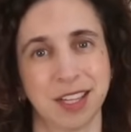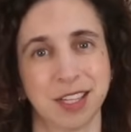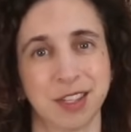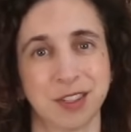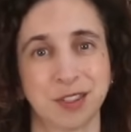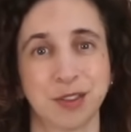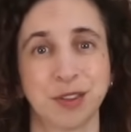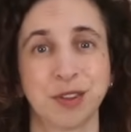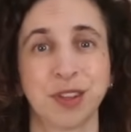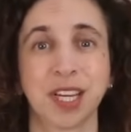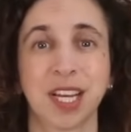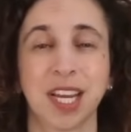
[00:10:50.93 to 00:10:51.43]

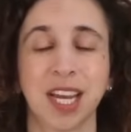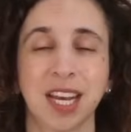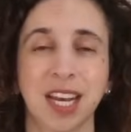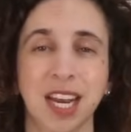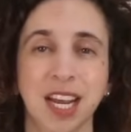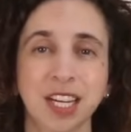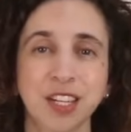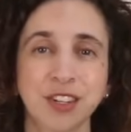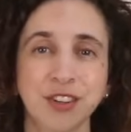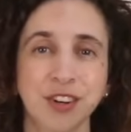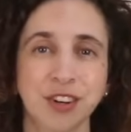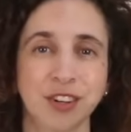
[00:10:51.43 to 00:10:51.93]
So the
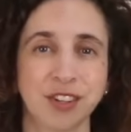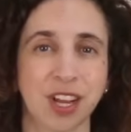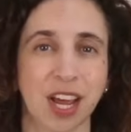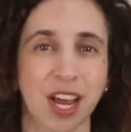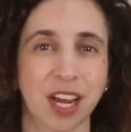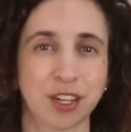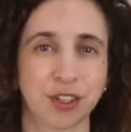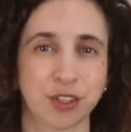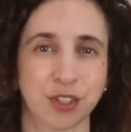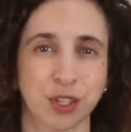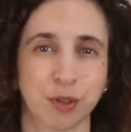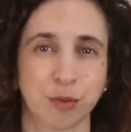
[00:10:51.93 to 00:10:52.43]
connection is
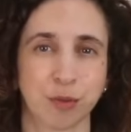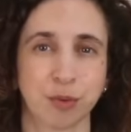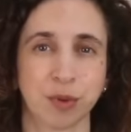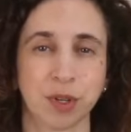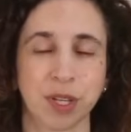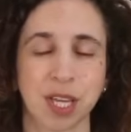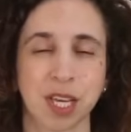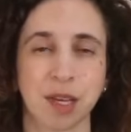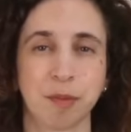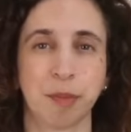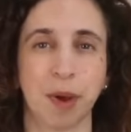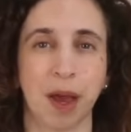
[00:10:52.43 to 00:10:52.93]
actually
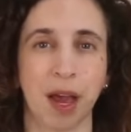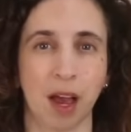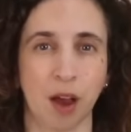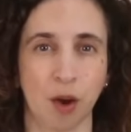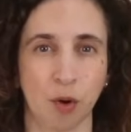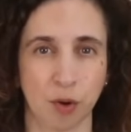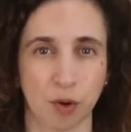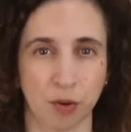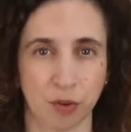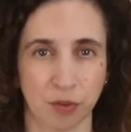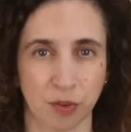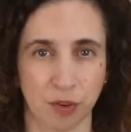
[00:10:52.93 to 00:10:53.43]
really
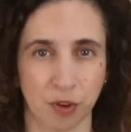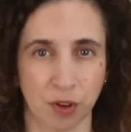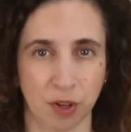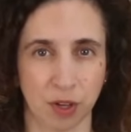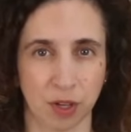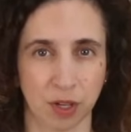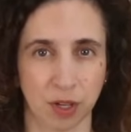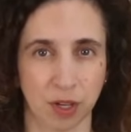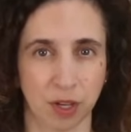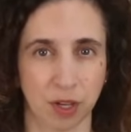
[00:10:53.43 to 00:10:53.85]
powerful.